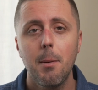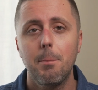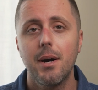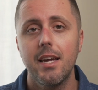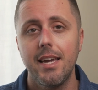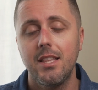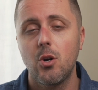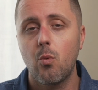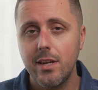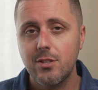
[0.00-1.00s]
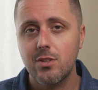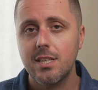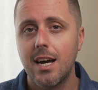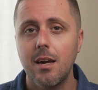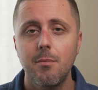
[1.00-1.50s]
But in the winter
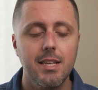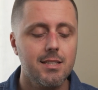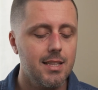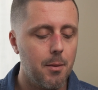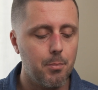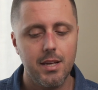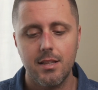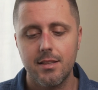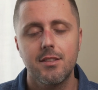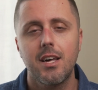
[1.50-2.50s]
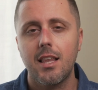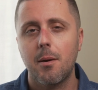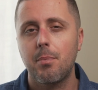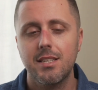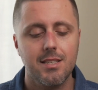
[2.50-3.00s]
time, it's not
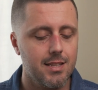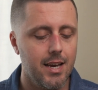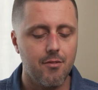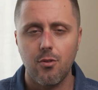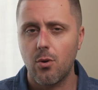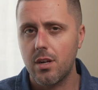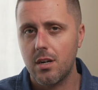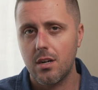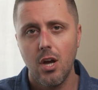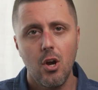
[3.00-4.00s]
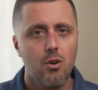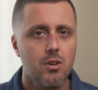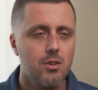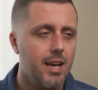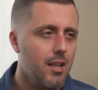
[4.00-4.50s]
like places like Florida
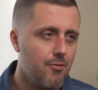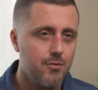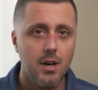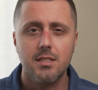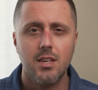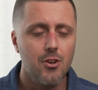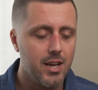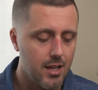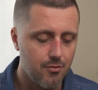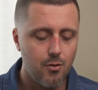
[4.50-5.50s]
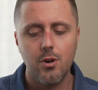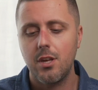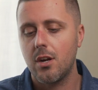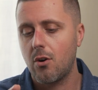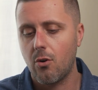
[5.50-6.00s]
or Southern
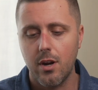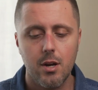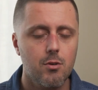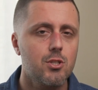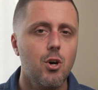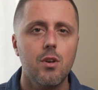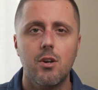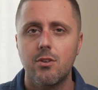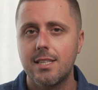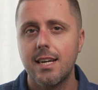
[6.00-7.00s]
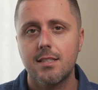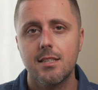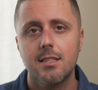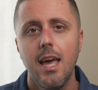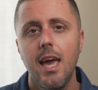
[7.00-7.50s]
California or Arizona or
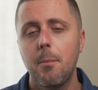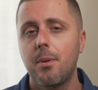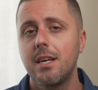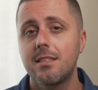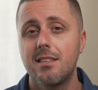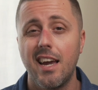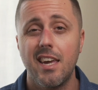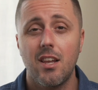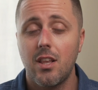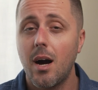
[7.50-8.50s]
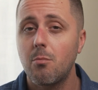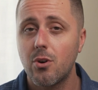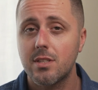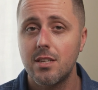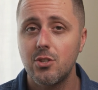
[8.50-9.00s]
Texas, and places that get a lot
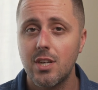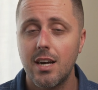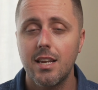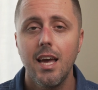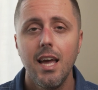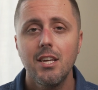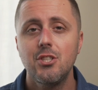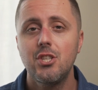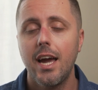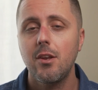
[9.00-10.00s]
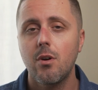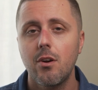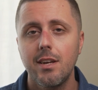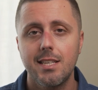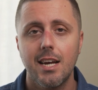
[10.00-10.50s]
more sunshine.
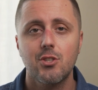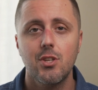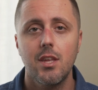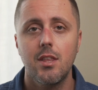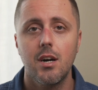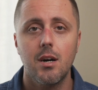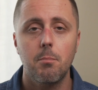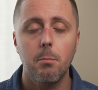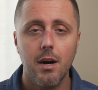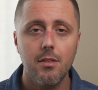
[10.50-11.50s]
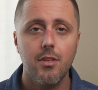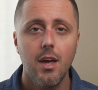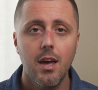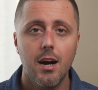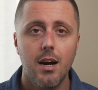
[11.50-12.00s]
January is actually the month
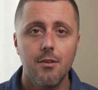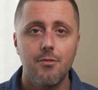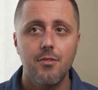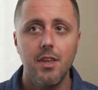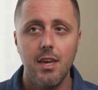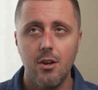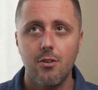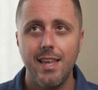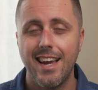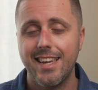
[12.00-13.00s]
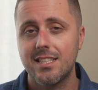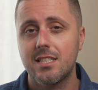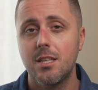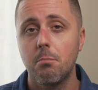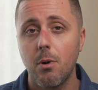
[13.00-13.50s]
of the year that gets
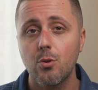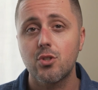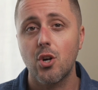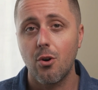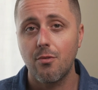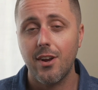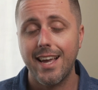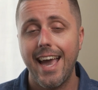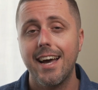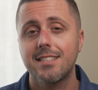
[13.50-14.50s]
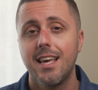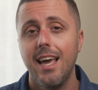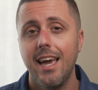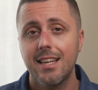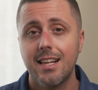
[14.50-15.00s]
the most overcast
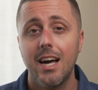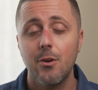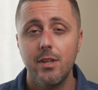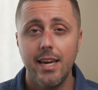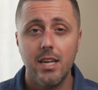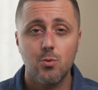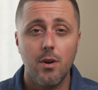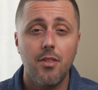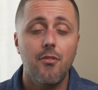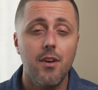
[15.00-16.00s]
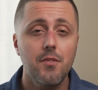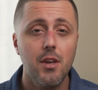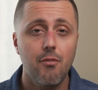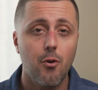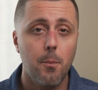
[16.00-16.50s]
and cloudy days, with
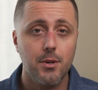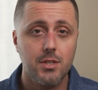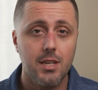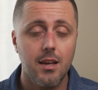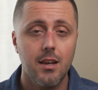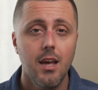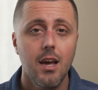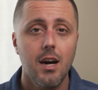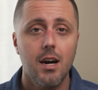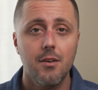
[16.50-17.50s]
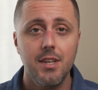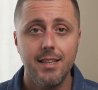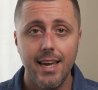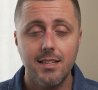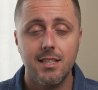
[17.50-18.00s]
54% of the
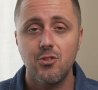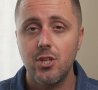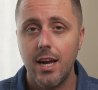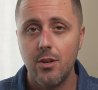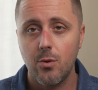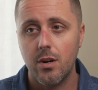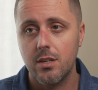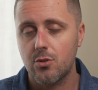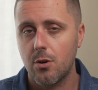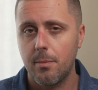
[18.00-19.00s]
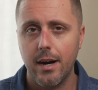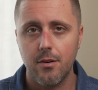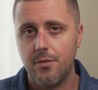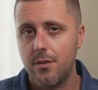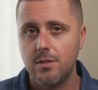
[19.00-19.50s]
days in January, so
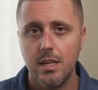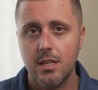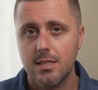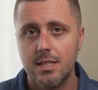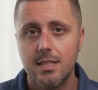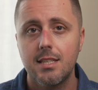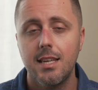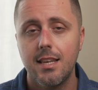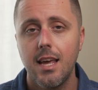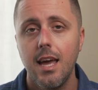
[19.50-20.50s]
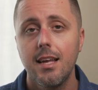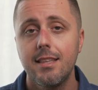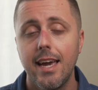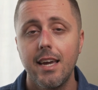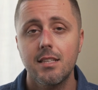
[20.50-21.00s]
about 15 to 16
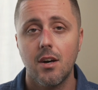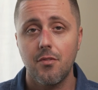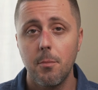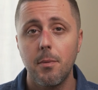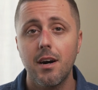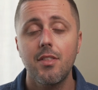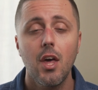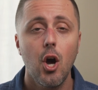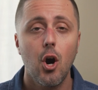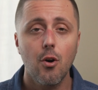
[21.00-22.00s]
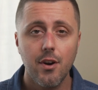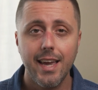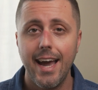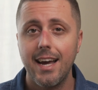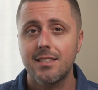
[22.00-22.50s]
days of the month,
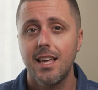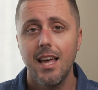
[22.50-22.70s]
overcast,